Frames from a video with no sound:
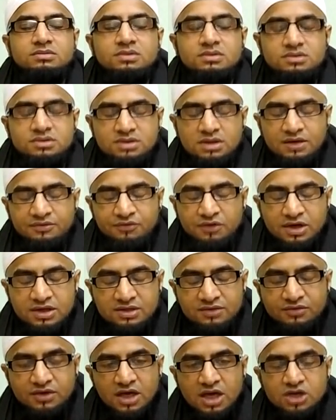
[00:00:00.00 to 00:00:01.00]

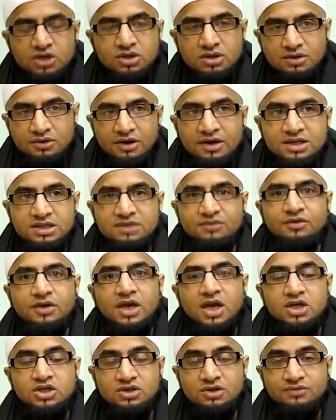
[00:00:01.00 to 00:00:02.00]

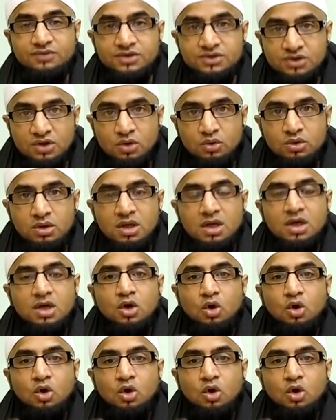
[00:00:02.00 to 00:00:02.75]
self-rectification of the soul,